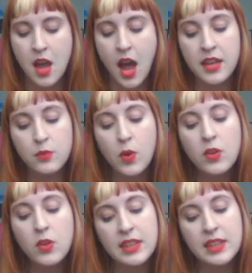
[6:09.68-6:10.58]
I
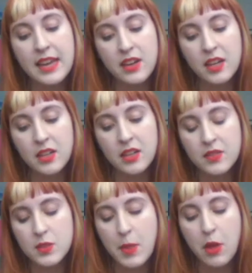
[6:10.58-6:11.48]
unrolled the letter,
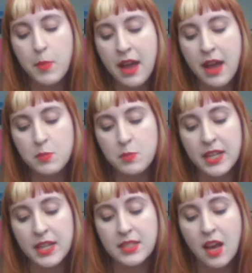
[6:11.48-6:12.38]
spellbound by
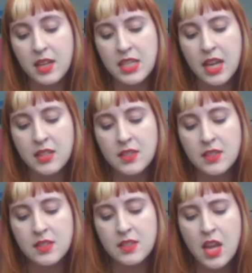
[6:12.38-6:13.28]
its contents.
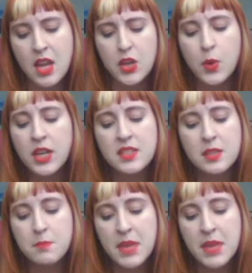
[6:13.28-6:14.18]
You wanted
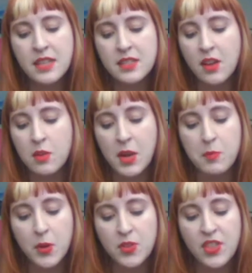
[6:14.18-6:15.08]
to meet on my
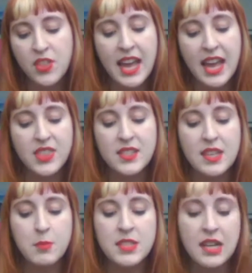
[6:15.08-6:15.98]
birthday at the
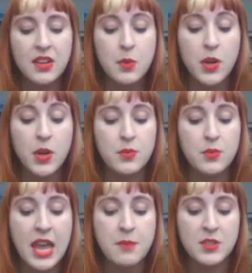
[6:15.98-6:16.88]
cemetery where you
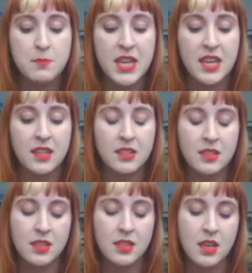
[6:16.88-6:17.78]
named me.
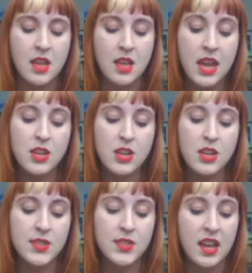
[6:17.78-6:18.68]
There, you
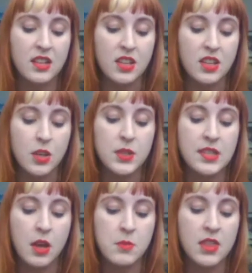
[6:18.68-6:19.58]
said, you would
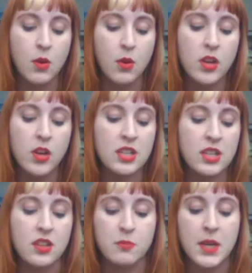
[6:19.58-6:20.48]
tell me the origin
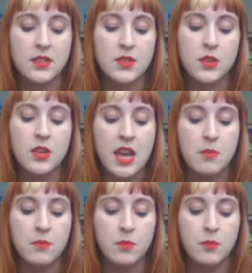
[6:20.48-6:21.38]
of my
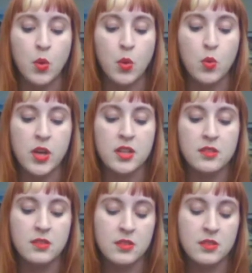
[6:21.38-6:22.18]
surname, Wood.